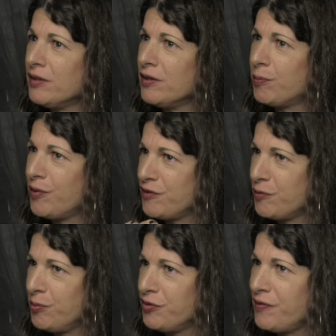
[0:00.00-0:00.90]
the
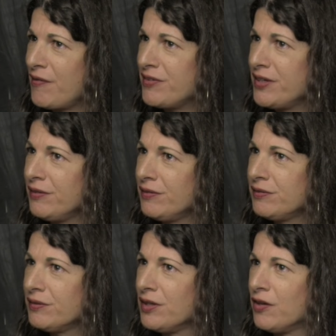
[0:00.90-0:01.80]
principles of
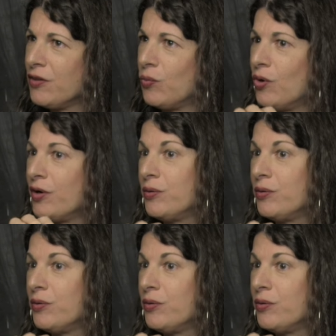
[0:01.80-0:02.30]
evidence, the war